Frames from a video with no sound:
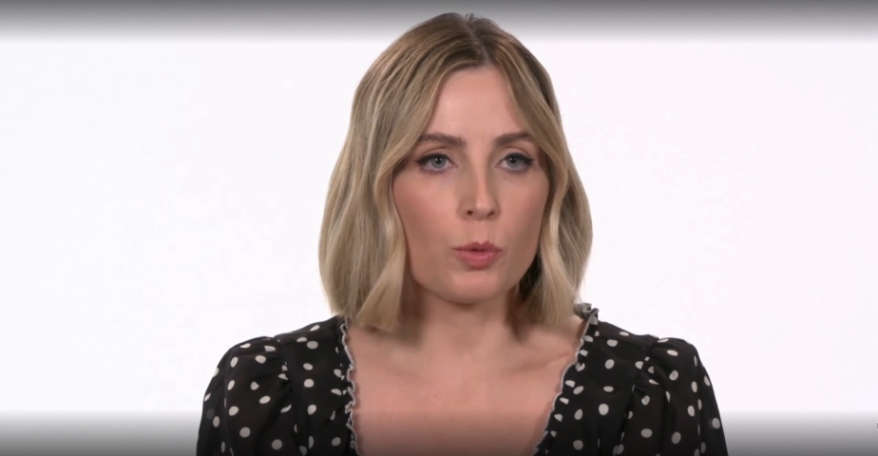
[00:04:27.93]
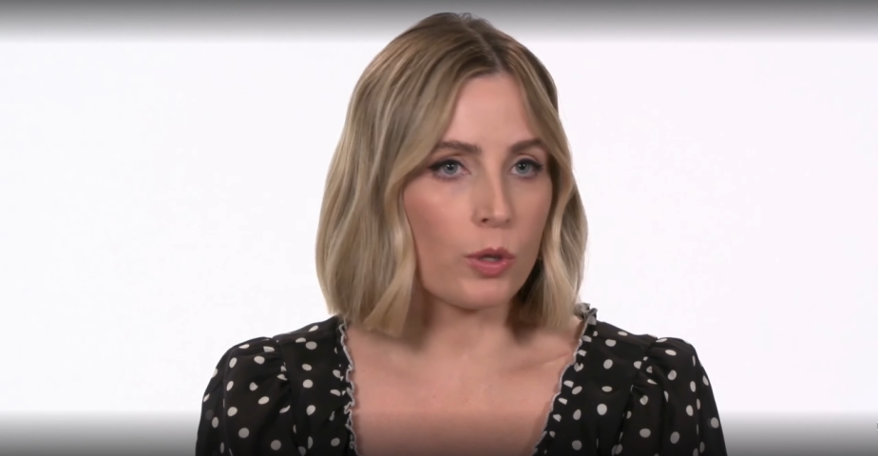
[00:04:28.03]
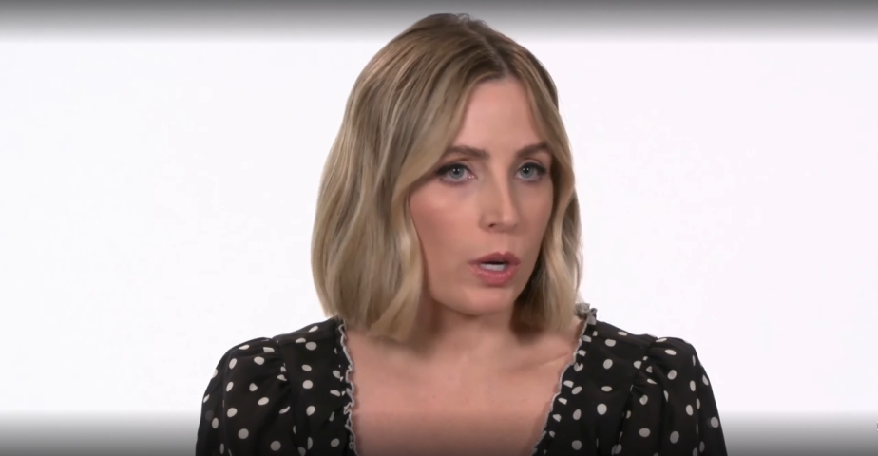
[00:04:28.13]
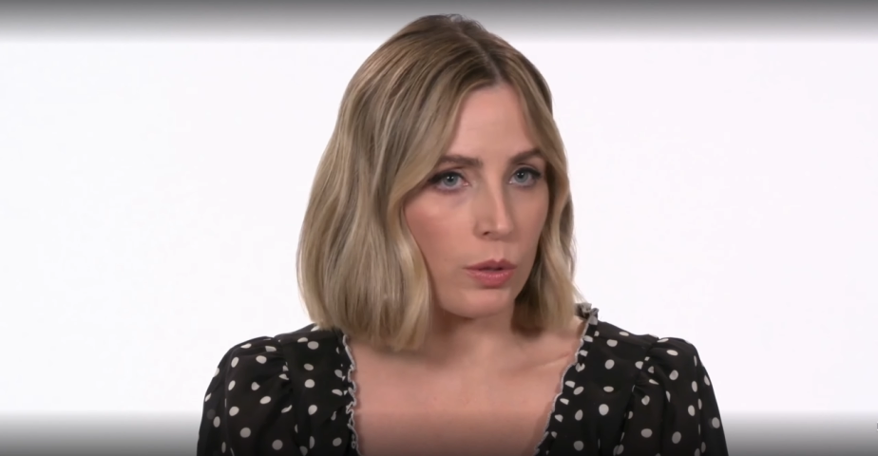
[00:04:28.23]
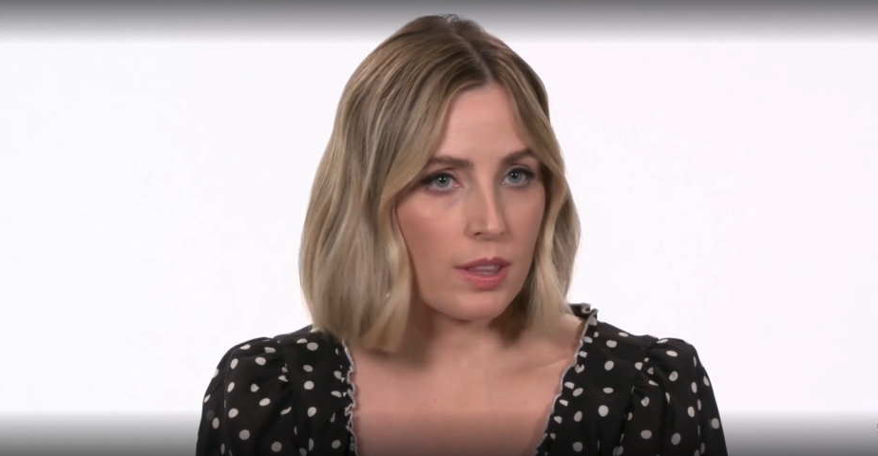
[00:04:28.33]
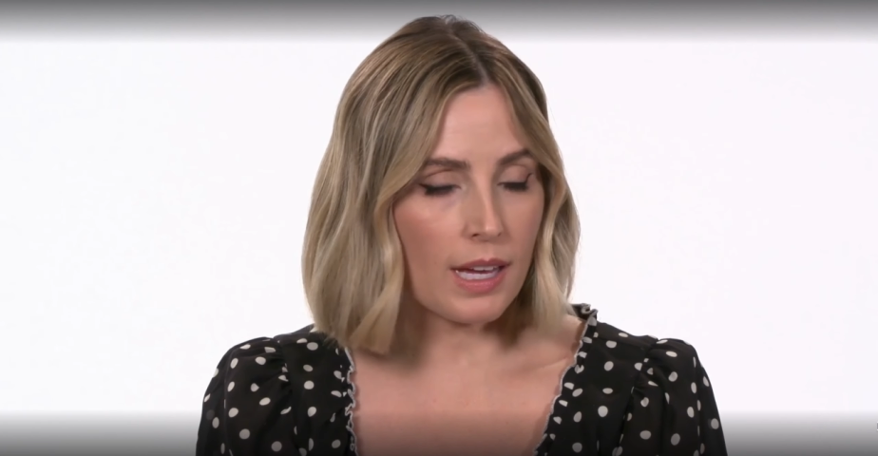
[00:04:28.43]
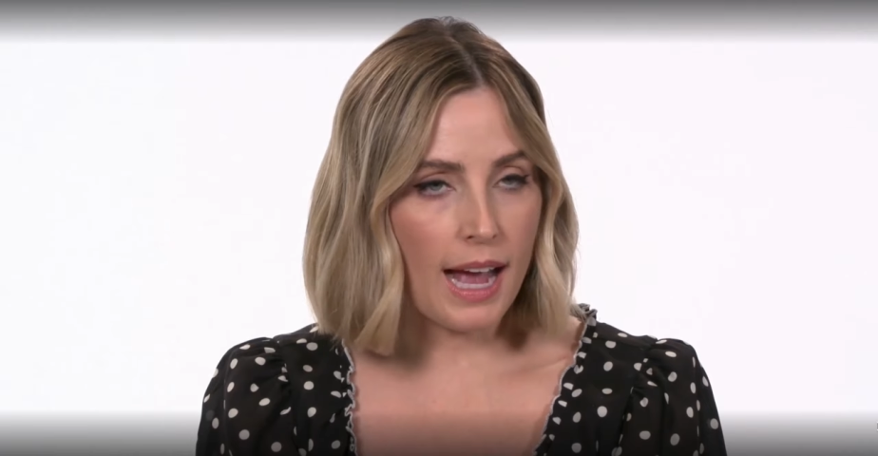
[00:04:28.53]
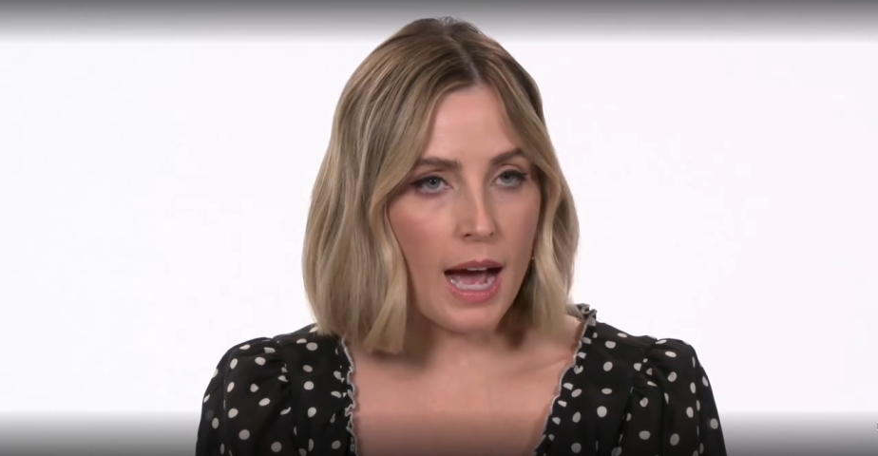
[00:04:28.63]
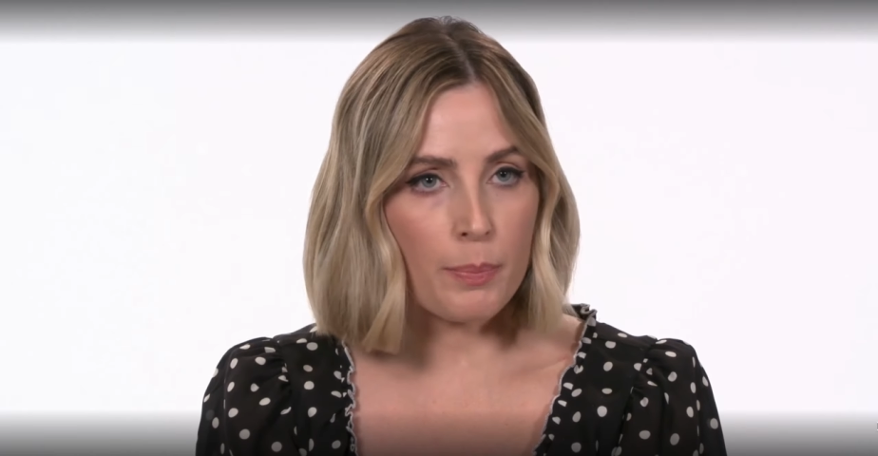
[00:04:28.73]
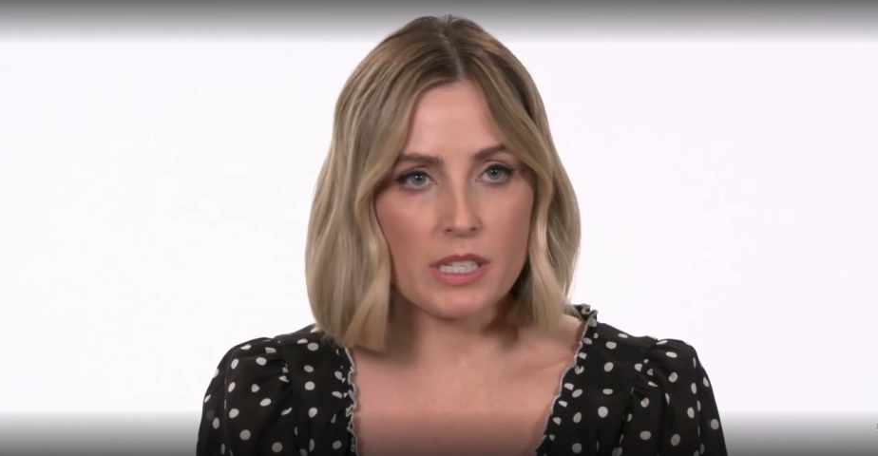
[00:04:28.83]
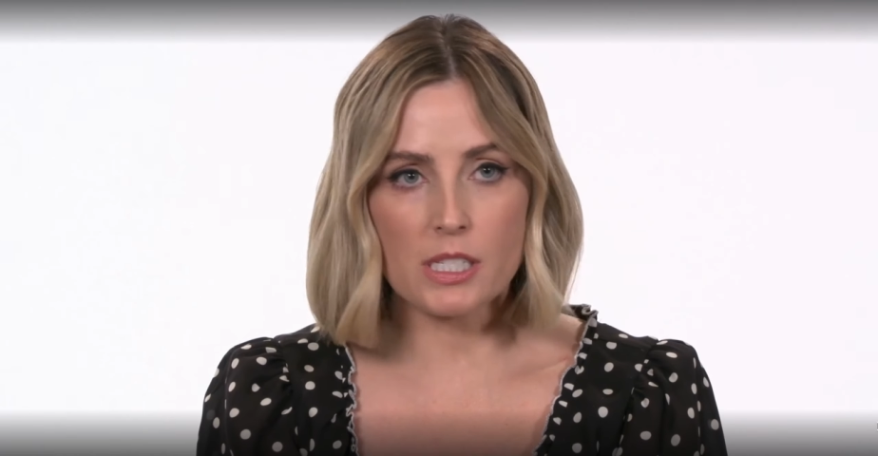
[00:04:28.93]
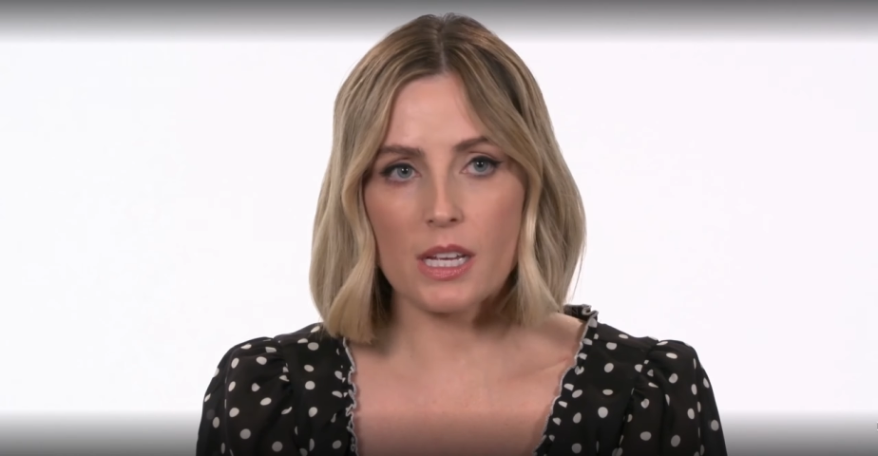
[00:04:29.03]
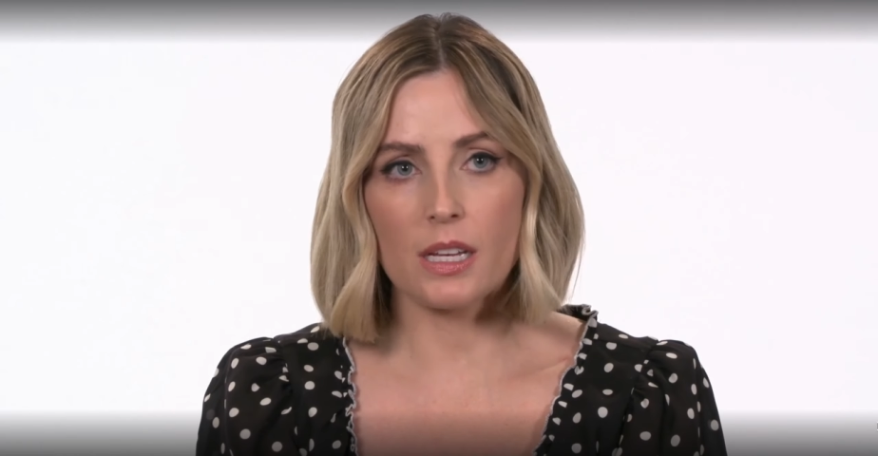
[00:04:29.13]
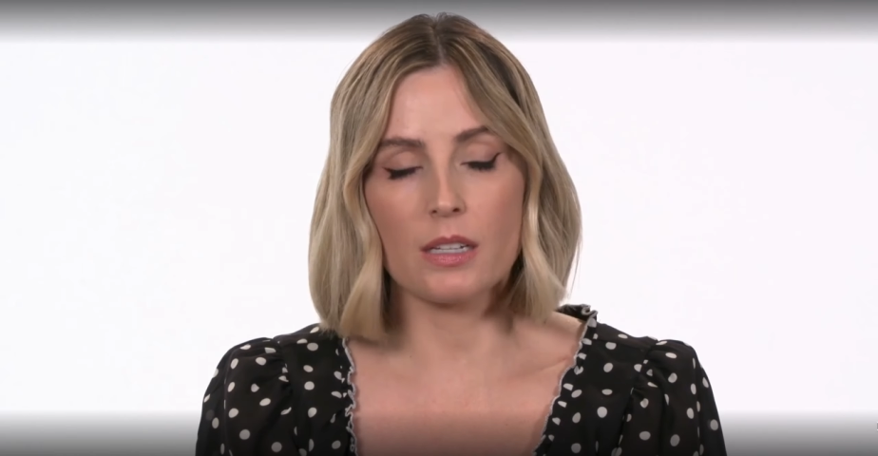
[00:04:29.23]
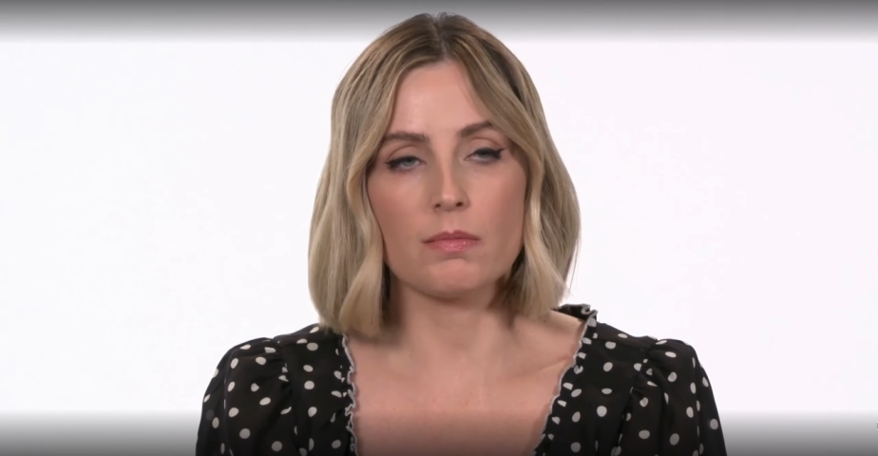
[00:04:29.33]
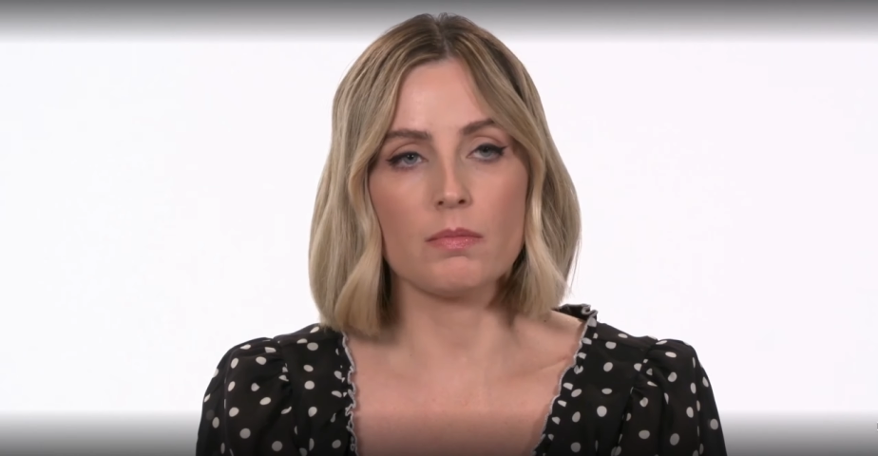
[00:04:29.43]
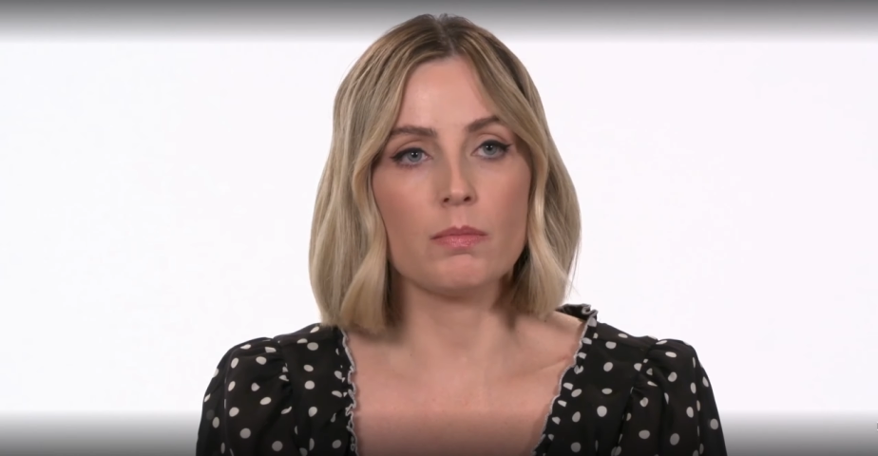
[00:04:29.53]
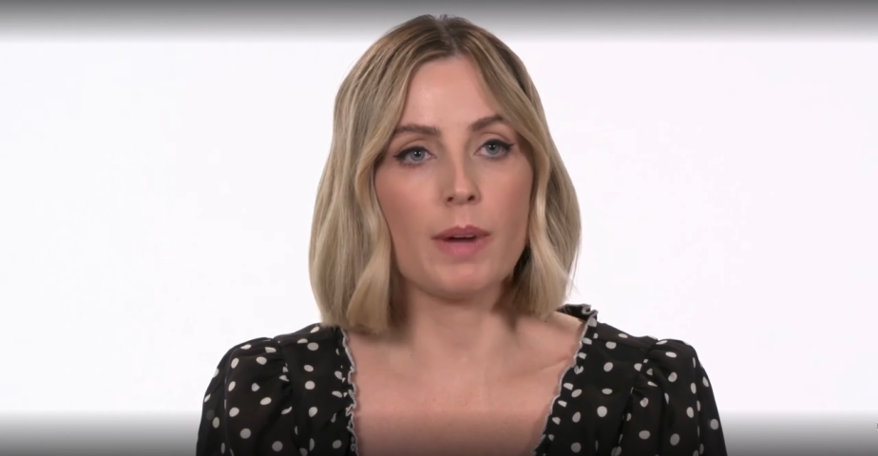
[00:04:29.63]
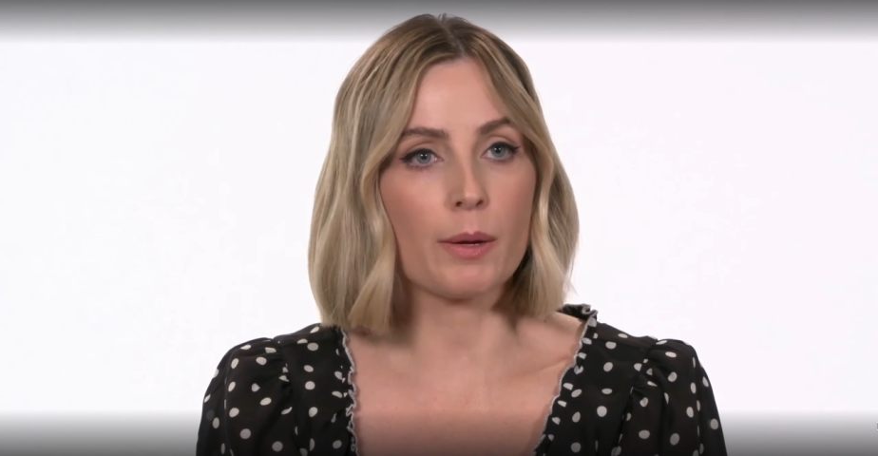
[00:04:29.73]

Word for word: growth that happened in